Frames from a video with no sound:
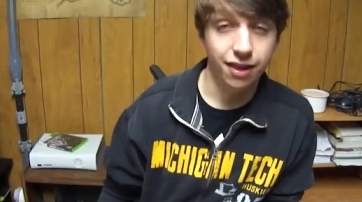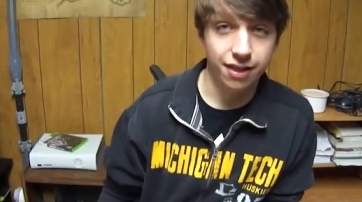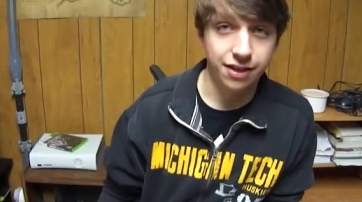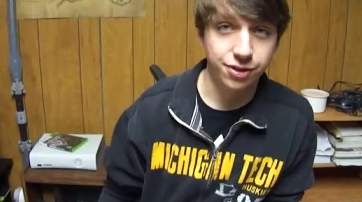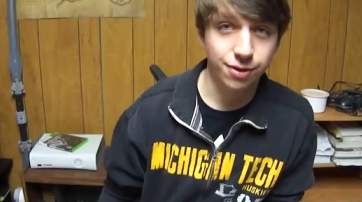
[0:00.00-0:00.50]

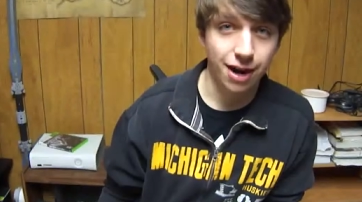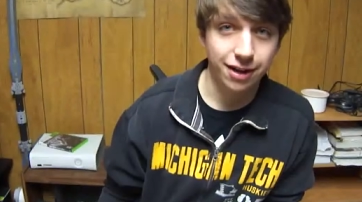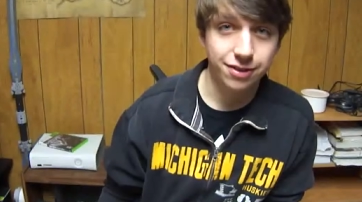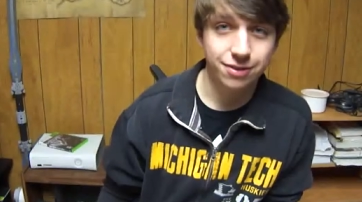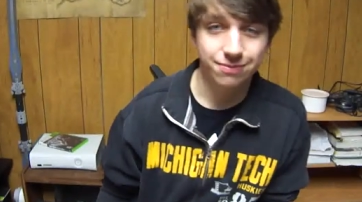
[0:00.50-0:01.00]
That's
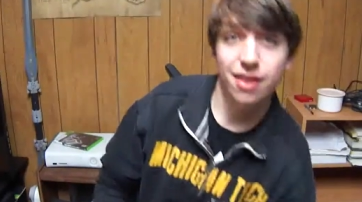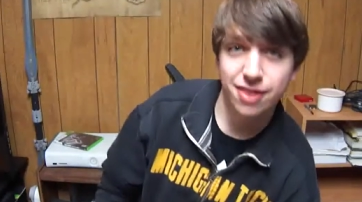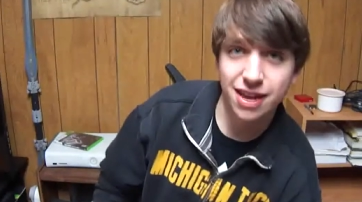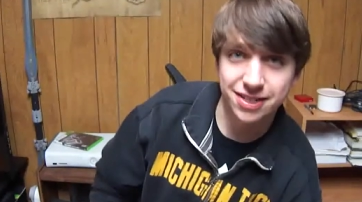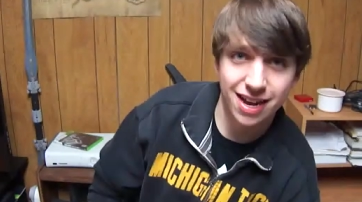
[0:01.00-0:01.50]
correct.
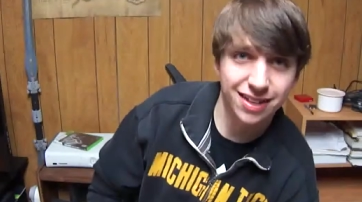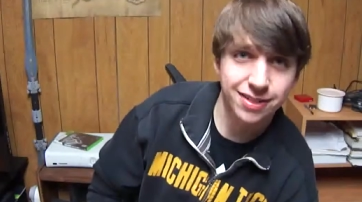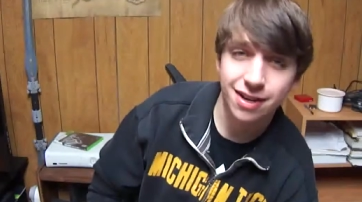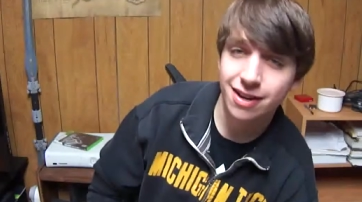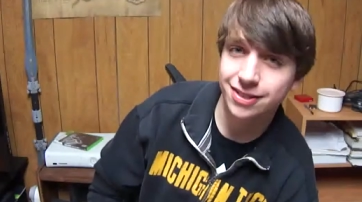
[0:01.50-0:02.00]
Thanks,
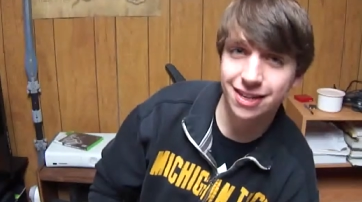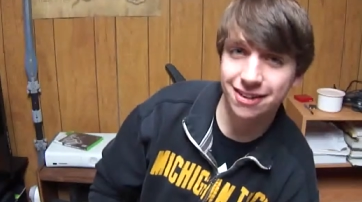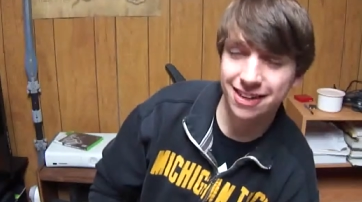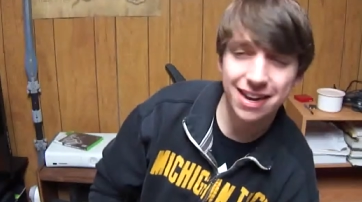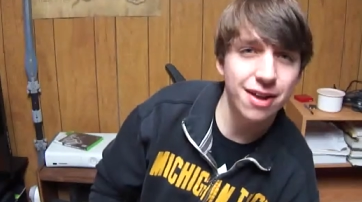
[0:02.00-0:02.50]
Alex. I'll
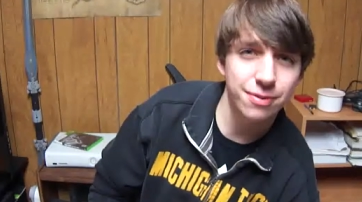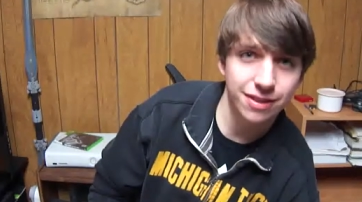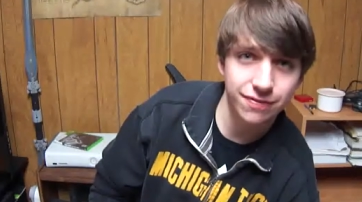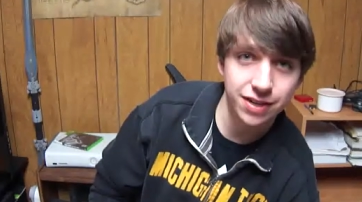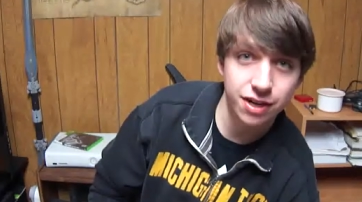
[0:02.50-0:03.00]
take Get On
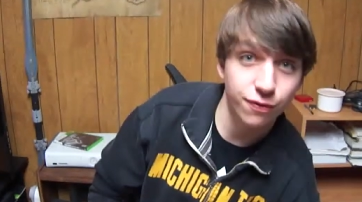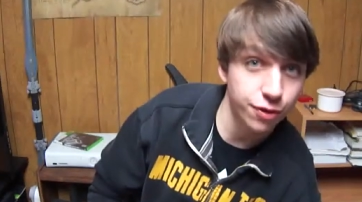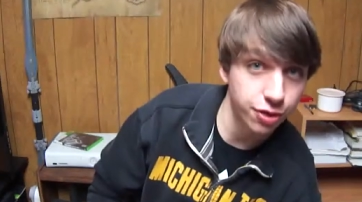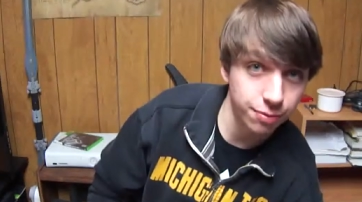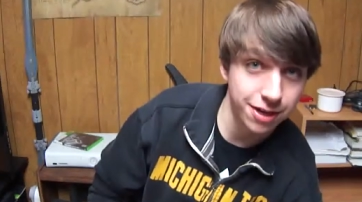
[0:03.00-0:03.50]
With The Video
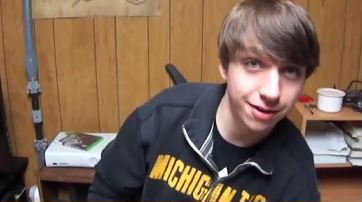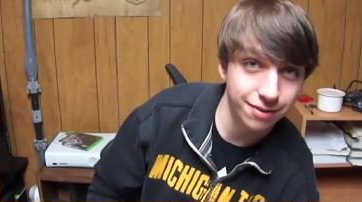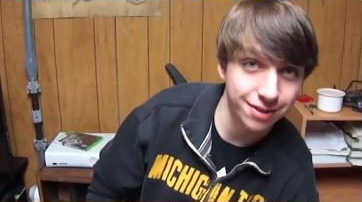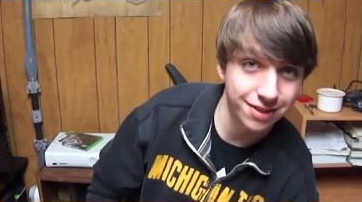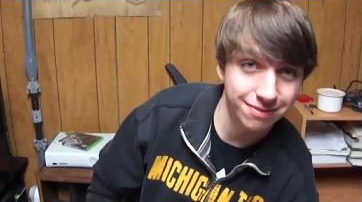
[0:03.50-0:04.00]
for
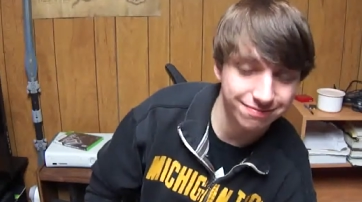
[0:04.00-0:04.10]
300.